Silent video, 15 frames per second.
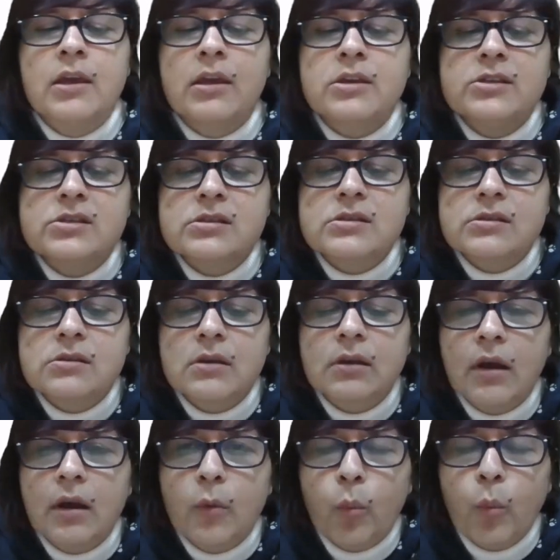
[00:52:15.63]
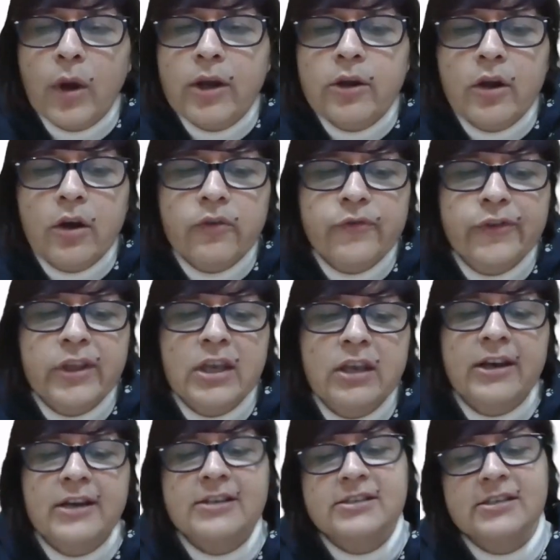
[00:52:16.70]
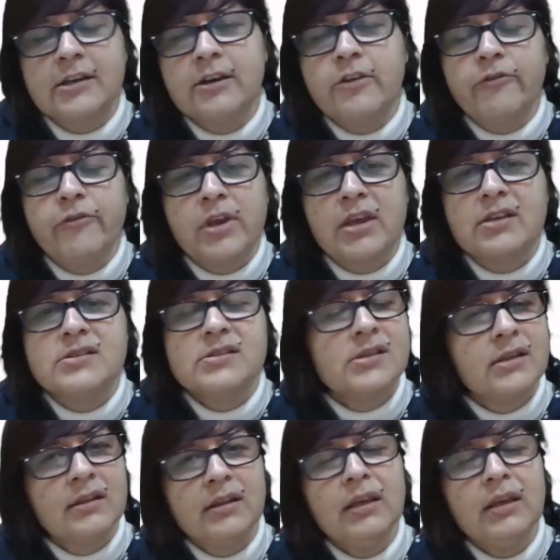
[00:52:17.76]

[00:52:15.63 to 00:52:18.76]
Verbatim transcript: is one of the great significance in